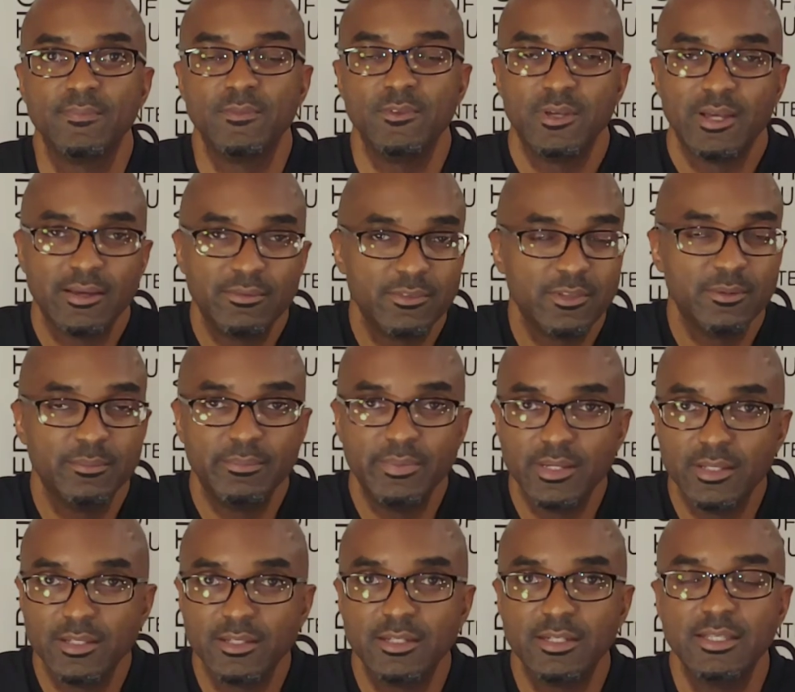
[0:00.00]
You have the
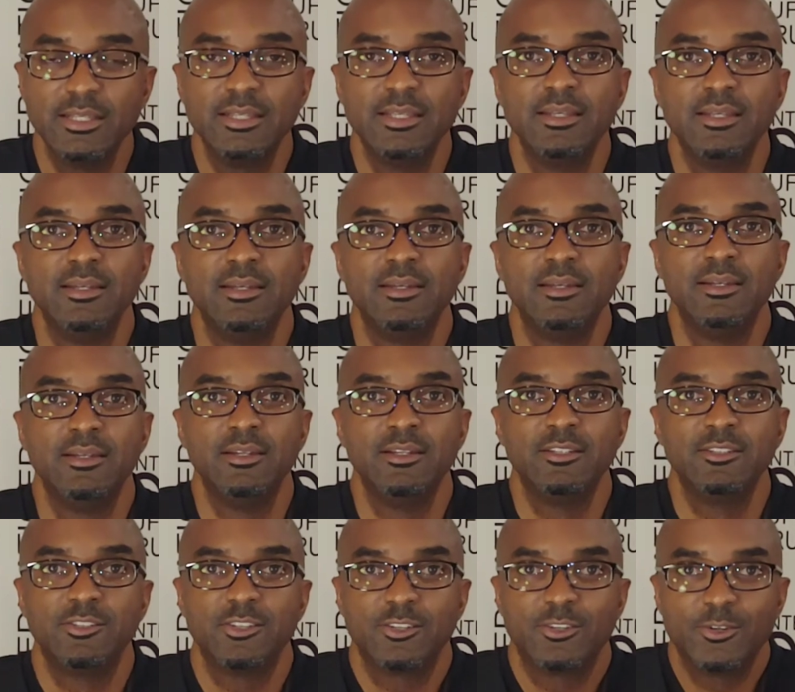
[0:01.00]
ability
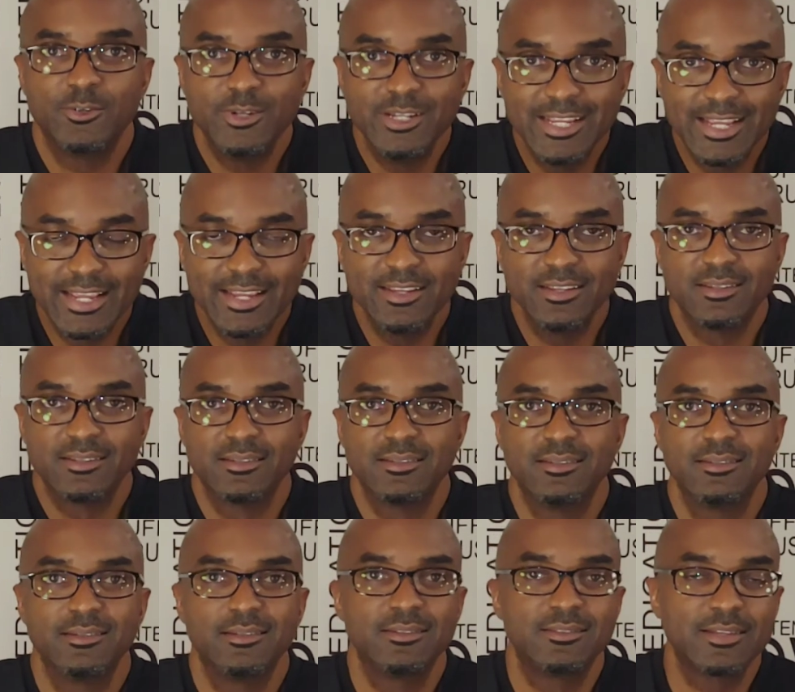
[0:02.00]
to create
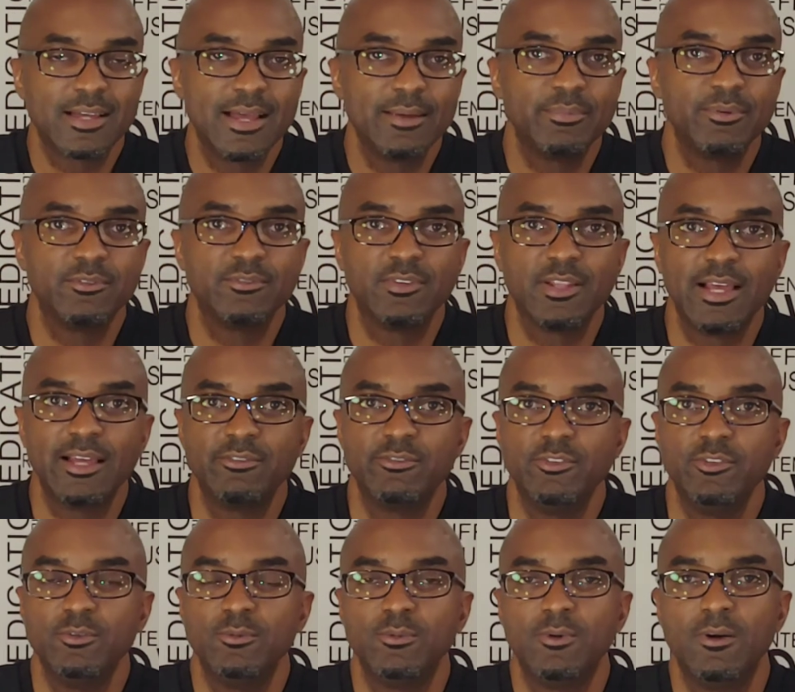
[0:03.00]
the type of life
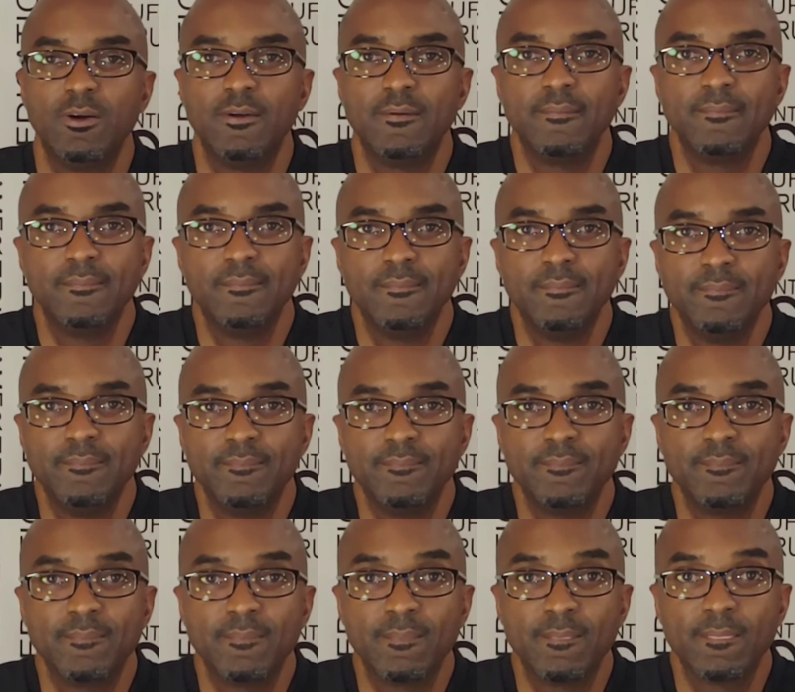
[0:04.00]
you want.
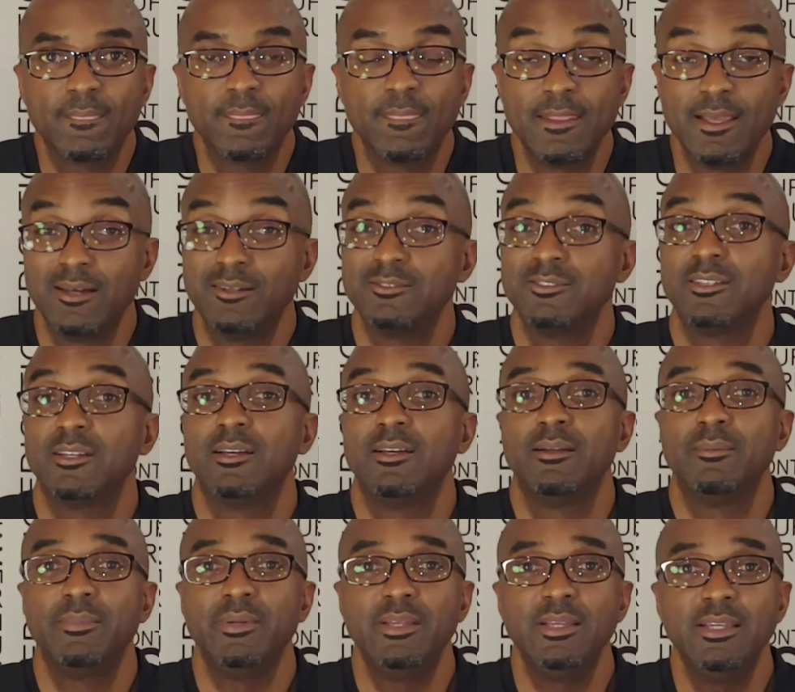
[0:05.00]
Now, is it going
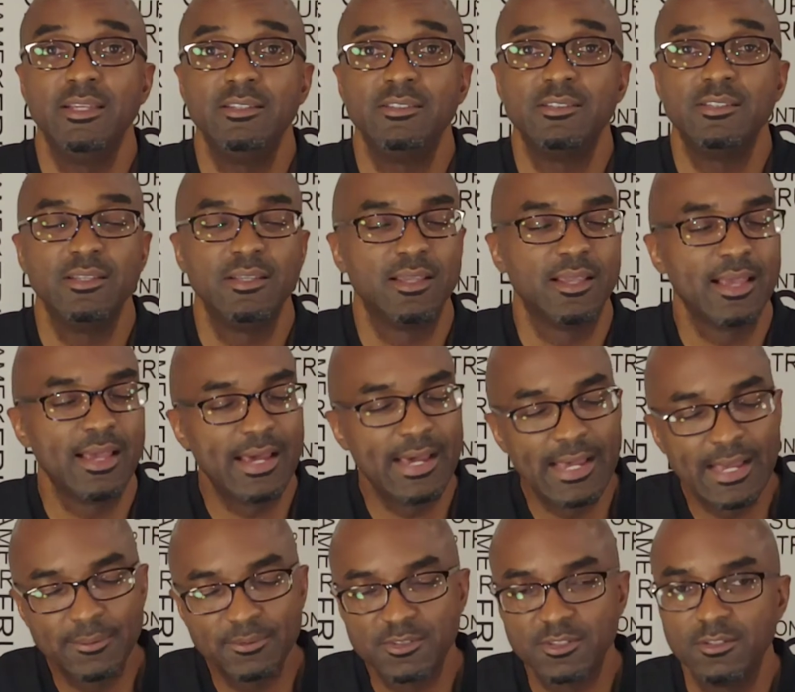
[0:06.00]
to be easy?
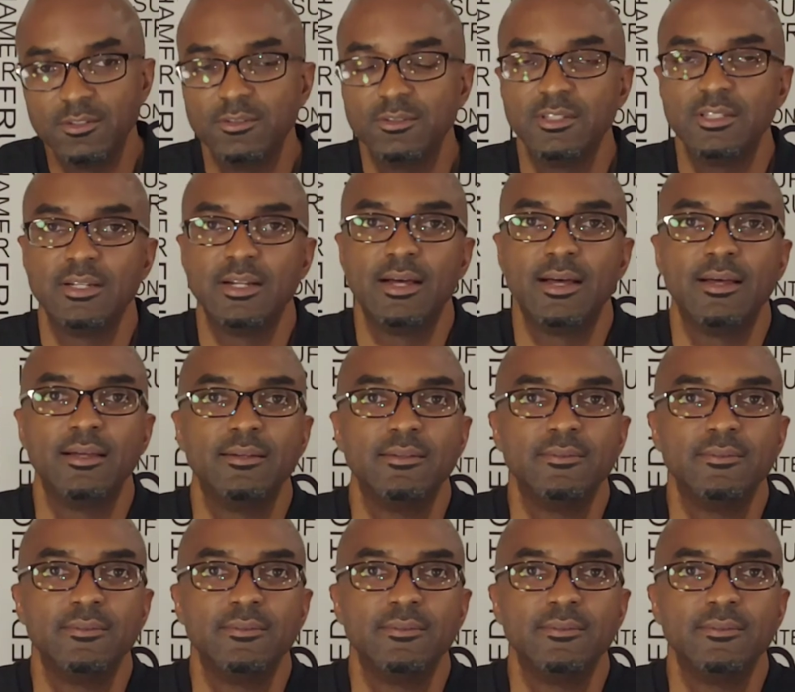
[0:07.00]
Absolutely not.